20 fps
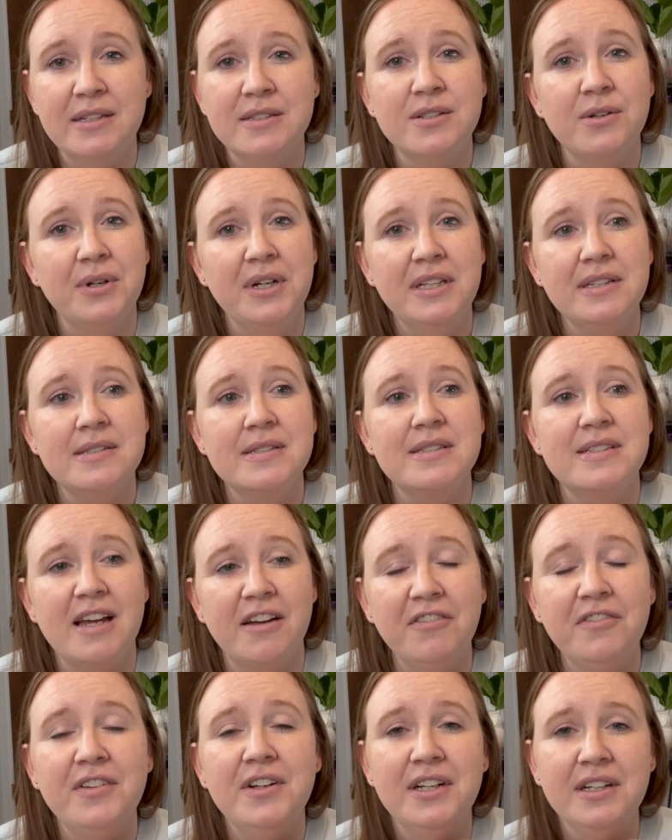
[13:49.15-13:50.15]
So it's
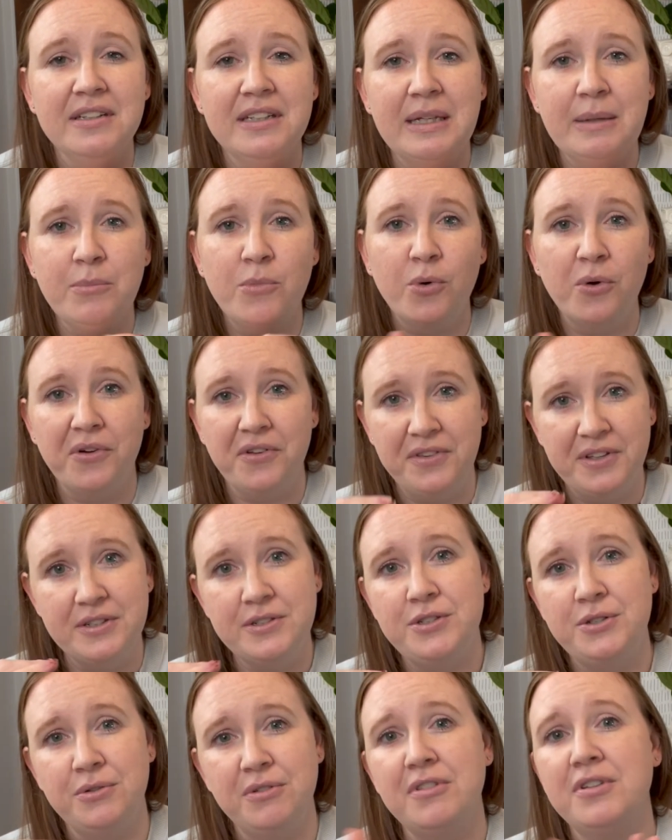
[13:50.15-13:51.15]
definitely more than
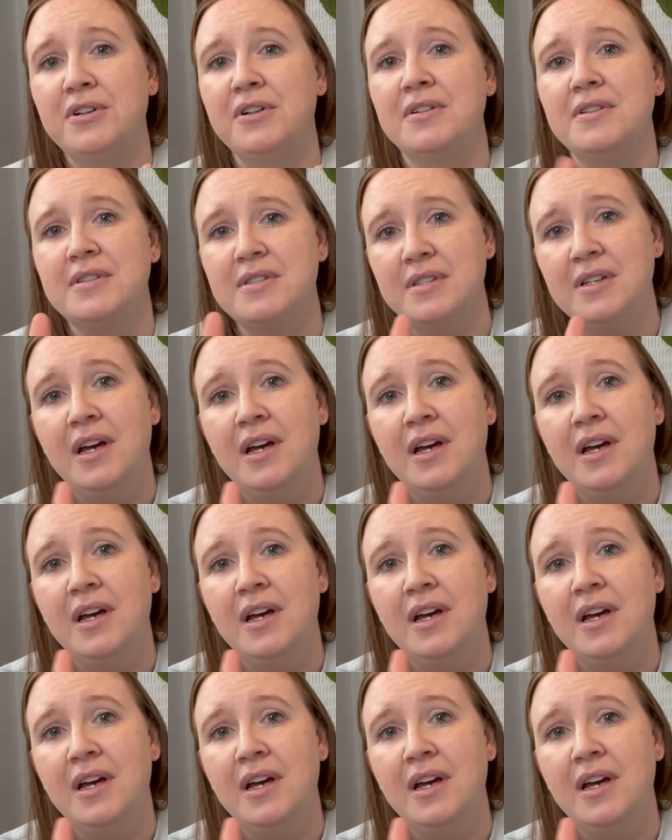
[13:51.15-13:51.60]
2/3,